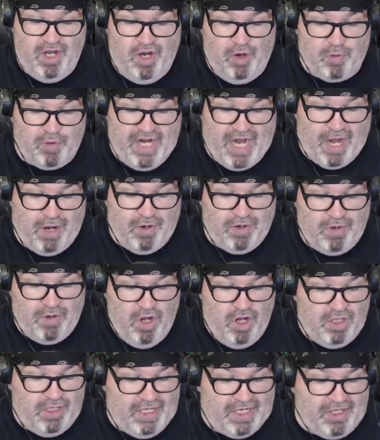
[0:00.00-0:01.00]
We're now,
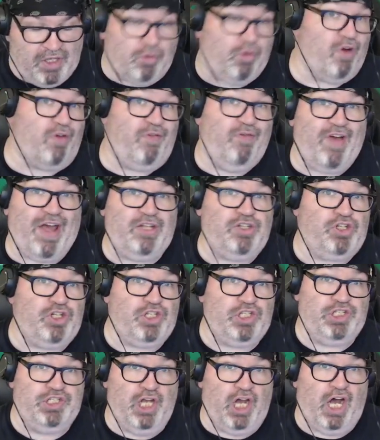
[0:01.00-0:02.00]
like, the revenge
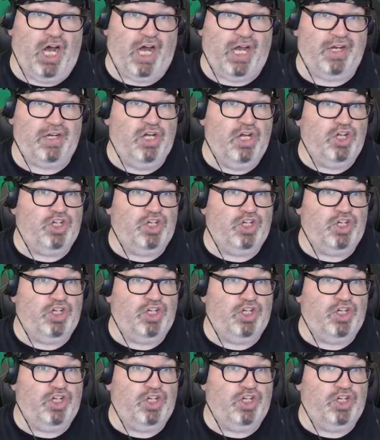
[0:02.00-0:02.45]
is done.